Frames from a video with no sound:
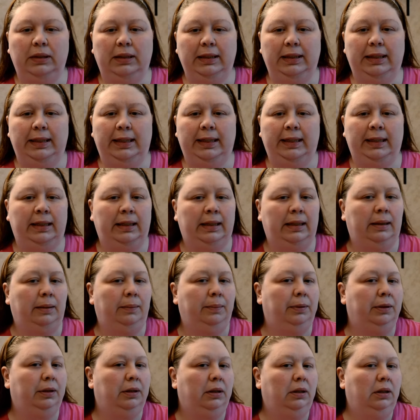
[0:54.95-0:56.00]
get it up
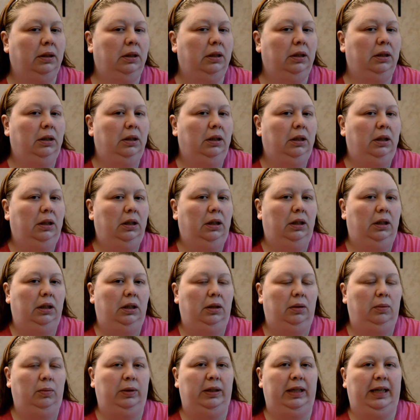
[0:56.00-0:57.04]

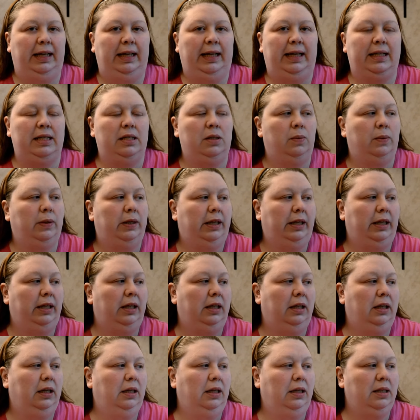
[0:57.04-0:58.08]
uh, one day next week.
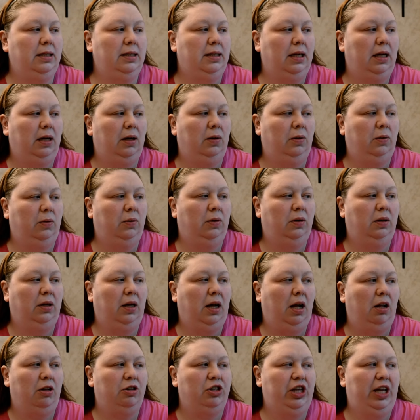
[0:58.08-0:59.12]
So
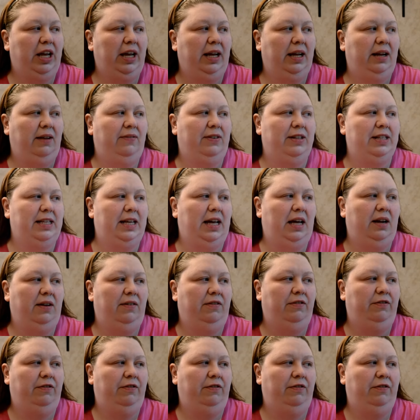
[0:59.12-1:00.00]
I'll check it. If it's out of